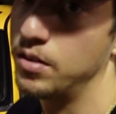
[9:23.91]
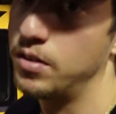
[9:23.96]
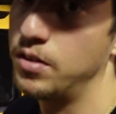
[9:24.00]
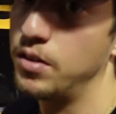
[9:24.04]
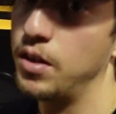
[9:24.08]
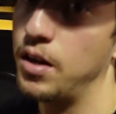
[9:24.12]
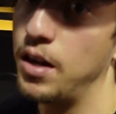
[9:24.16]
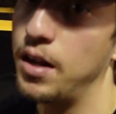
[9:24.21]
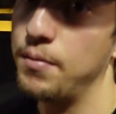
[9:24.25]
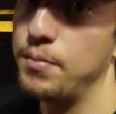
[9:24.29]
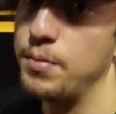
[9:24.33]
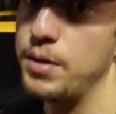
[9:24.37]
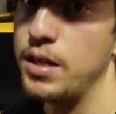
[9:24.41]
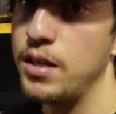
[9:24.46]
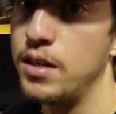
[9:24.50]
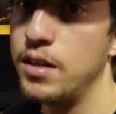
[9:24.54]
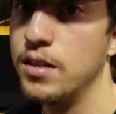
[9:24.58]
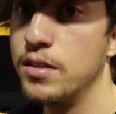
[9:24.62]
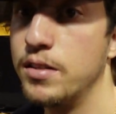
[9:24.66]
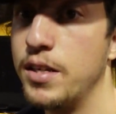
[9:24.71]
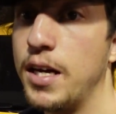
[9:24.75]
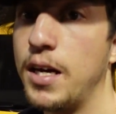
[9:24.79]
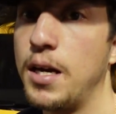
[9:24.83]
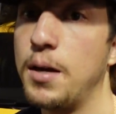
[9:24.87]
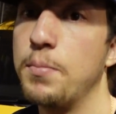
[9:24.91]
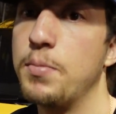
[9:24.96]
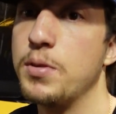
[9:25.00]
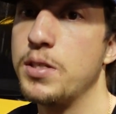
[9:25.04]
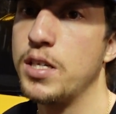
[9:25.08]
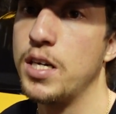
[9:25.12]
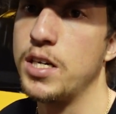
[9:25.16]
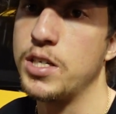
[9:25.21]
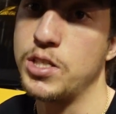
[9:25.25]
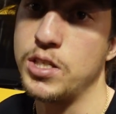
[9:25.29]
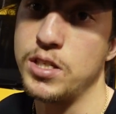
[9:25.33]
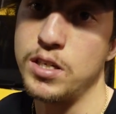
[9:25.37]
gonna be taking
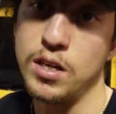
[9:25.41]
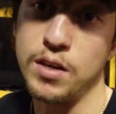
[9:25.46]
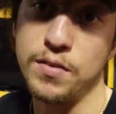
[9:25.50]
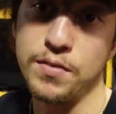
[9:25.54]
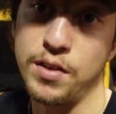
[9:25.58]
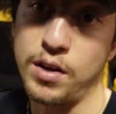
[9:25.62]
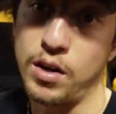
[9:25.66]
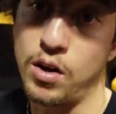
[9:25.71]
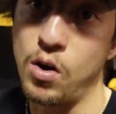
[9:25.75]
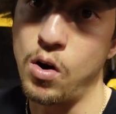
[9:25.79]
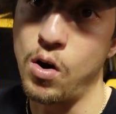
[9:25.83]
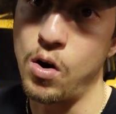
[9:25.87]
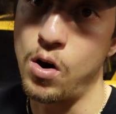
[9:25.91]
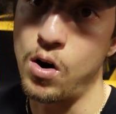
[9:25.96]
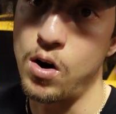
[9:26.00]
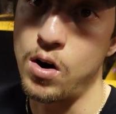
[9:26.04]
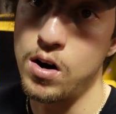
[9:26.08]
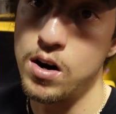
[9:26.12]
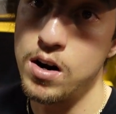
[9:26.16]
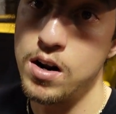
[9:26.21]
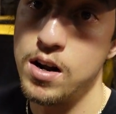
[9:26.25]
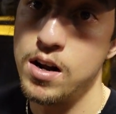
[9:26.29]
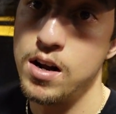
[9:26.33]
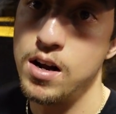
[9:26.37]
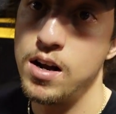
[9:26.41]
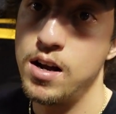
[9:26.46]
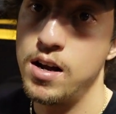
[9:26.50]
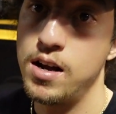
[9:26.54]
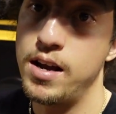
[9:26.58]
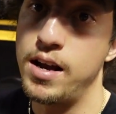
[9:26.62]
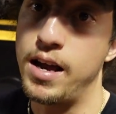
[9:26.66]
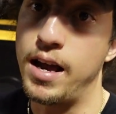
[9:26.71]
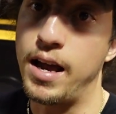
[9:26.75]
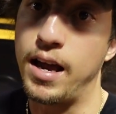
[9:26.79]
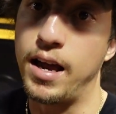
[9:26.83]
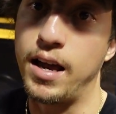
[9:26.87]
possession of the car.
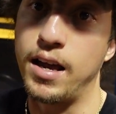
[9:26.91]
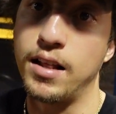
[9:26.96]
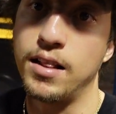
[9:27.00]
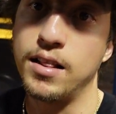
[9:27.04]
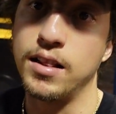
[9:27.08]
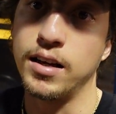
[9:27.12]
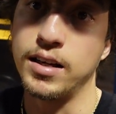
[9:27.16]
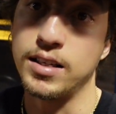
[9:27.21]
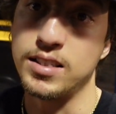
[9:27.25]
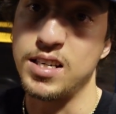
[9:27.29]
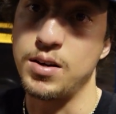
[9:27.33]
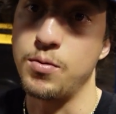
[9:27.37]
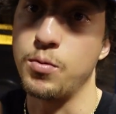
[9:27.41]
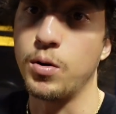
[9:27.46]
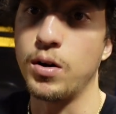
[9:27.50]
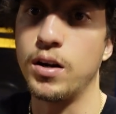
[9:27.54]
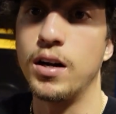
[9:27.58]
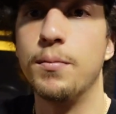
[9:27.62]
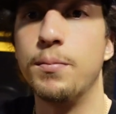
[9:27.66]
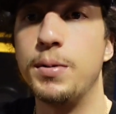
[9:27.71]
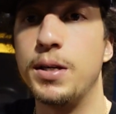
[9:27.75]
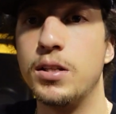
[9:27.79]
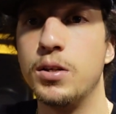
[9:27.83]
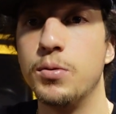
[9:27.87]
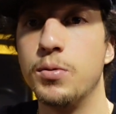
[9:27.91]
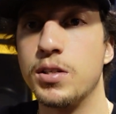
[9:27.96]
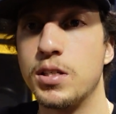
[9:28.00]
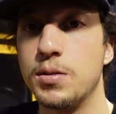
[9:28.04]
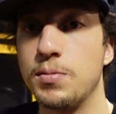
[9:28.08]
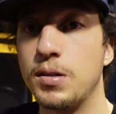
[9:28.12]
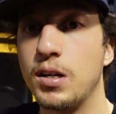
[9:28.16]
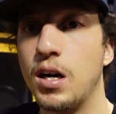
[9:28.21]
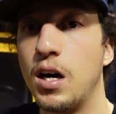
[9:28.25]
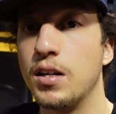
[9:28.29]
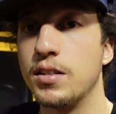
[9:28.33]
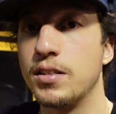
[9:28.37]
And like I said, we're going to be doing
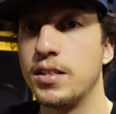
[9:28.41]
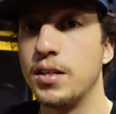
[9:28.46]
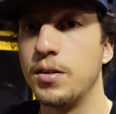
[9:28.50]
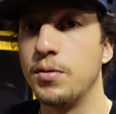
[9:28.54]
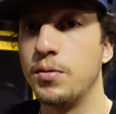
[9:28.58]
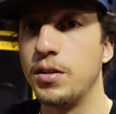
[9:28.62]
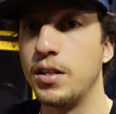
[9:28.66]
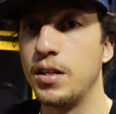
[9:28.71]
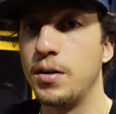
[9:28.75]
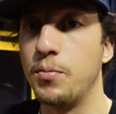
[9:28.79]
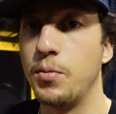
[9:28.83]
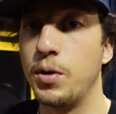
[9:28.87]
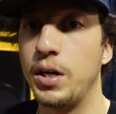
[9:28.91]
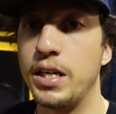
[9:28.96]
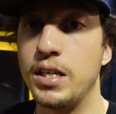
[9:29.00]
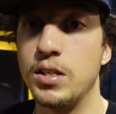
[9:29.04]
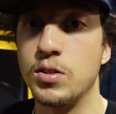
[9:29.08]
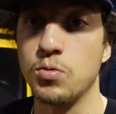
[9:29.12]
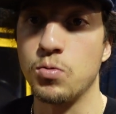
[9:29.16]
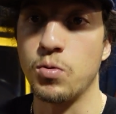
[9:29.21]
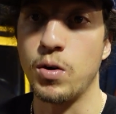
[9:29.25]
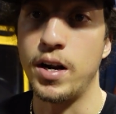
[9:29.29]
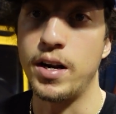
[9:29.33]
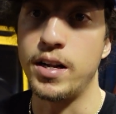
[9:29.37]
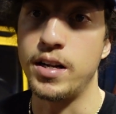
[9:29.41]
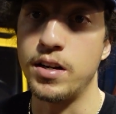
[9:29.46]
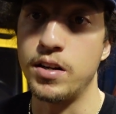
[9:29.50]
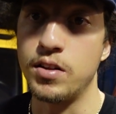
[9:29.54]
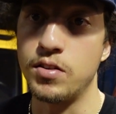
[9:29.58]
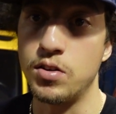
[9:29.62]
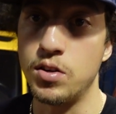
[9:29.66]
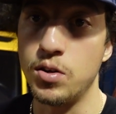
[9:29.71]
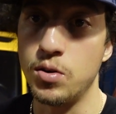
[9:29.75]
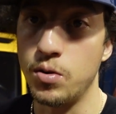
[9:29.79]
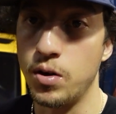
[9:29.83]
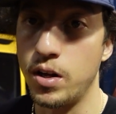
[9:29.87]
some content with him when he's ready to
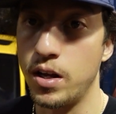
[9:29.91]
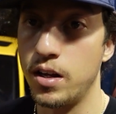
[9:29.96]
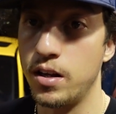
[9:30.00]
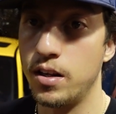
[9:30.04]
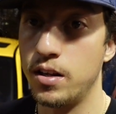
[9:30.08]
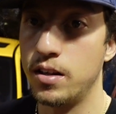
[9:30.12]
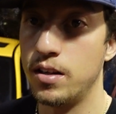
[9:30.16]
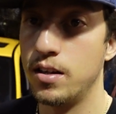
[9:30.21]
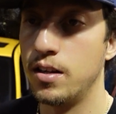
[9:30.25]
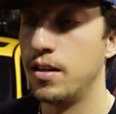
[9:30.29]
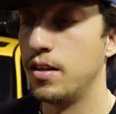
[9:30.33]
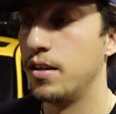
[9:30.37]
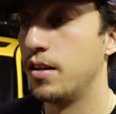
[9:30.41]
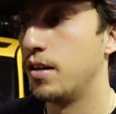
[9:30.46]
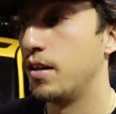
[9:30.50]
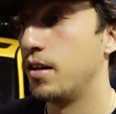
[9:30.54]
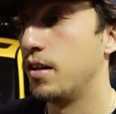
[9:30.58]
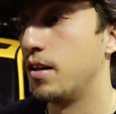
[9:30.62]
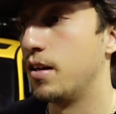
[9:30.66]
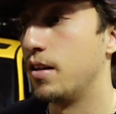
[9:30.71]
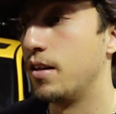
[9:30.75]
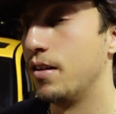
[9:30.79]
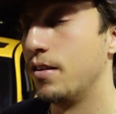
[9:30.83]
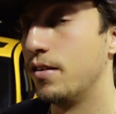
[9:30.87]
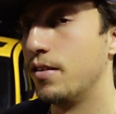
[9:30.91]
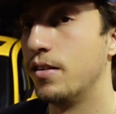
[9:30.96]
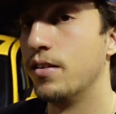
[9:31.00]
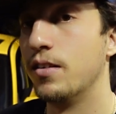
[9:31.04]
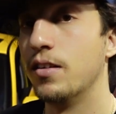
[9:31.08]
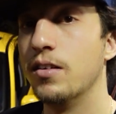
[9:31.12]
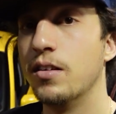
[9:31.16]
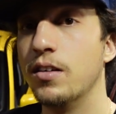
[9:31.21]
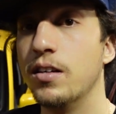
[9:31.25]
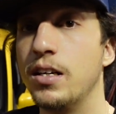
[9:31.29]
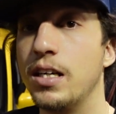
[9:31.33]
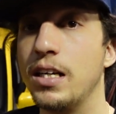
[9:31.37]
tune it.
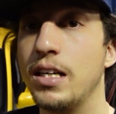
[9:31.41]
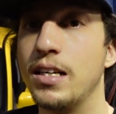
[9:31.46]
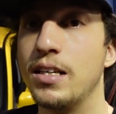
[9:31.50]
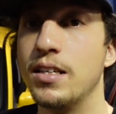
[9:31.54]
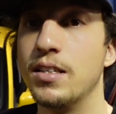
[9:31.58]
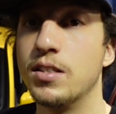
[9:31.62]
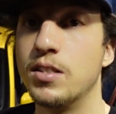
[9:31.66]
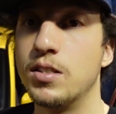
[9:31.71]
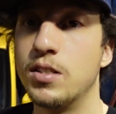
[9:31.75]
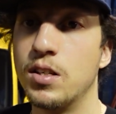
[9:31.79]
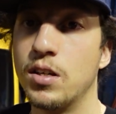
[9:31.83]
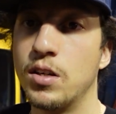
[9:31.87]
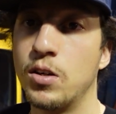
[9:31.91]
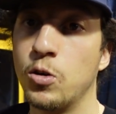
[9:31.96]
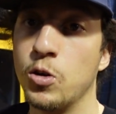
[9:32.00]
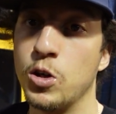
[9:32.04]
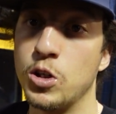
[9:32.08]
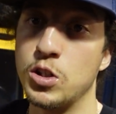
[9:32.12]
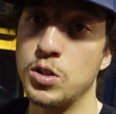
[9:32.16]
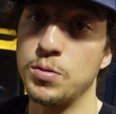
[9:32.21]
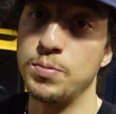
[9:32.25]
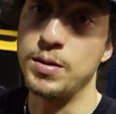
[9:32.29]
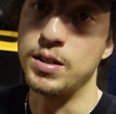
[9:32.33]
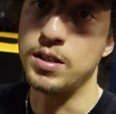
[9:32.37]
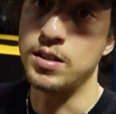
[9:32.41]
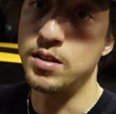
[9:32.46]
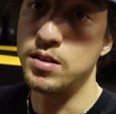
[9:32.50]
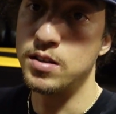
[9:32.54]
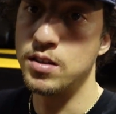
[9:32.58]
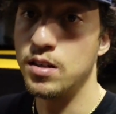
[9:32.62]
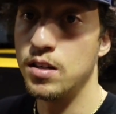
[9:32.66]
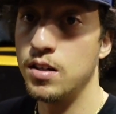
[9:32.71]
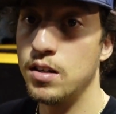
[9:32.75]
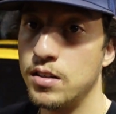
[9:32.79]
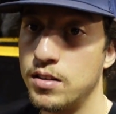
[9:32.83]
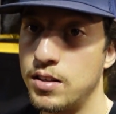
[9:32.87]
It is
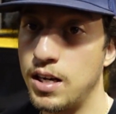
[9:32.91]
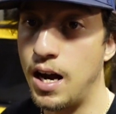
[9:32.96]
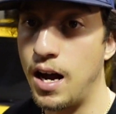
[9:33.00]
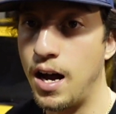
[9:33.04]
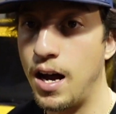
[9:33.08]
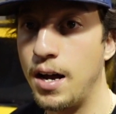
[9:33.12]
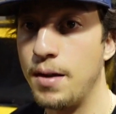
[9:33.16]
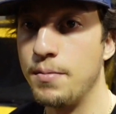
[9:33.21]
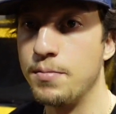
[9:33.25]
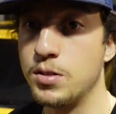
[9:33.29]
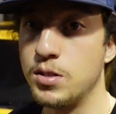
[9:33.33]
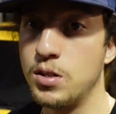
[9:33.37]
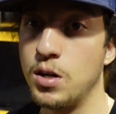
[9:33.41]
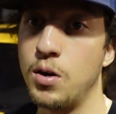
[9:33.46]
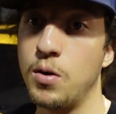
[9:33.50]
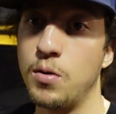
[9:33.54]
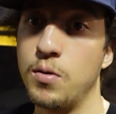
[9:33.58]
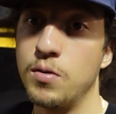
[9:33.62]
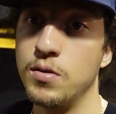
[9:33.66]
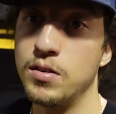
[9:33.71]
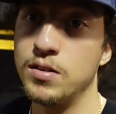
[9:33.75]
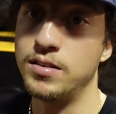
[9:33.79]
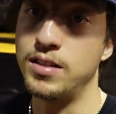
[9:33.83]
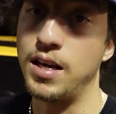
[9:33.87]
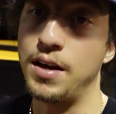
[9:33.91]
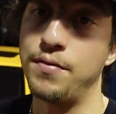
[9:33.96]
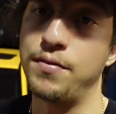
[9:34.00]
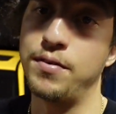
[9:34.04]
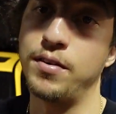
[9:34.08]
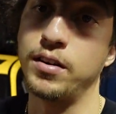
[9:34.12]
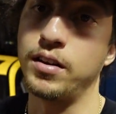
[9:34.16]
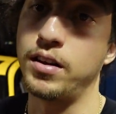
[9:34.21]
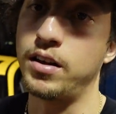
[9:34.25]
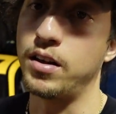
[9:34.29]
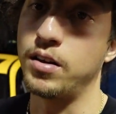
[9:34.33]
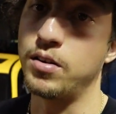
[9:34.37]
Christmas time, so
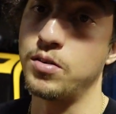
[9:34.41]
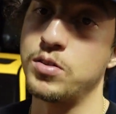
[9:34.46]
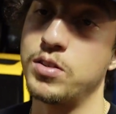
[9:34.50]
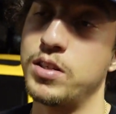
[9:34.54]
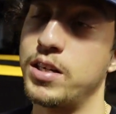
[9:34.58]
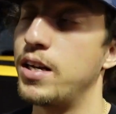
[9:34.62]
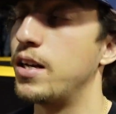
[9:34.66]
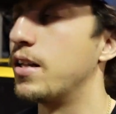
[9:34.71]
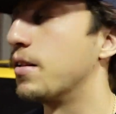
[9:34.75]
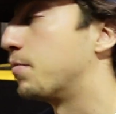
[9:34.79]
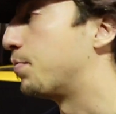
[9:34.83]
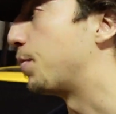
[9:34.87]
definitely understand